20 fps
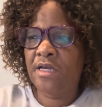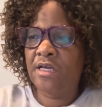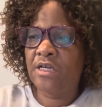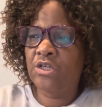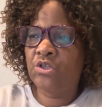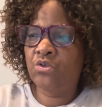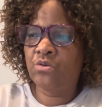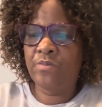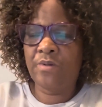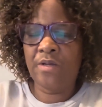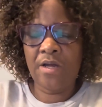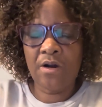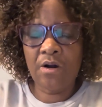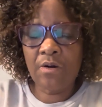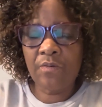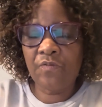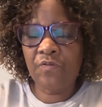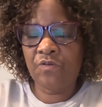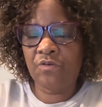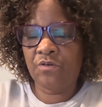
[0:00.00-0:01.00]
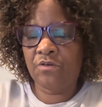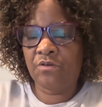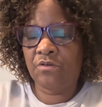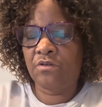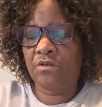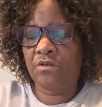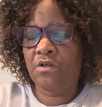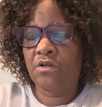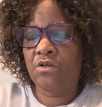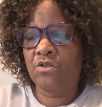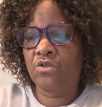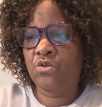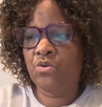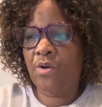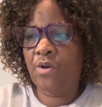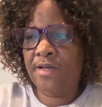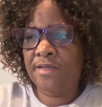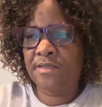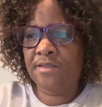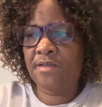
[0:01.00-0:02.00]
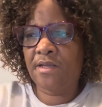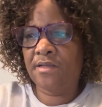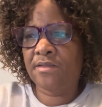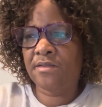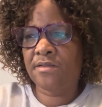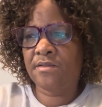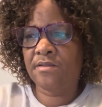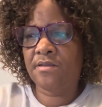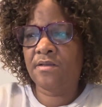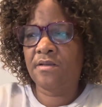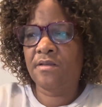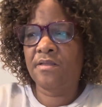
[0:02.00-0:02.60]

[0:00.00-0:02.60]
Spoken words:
It will be helpful to assess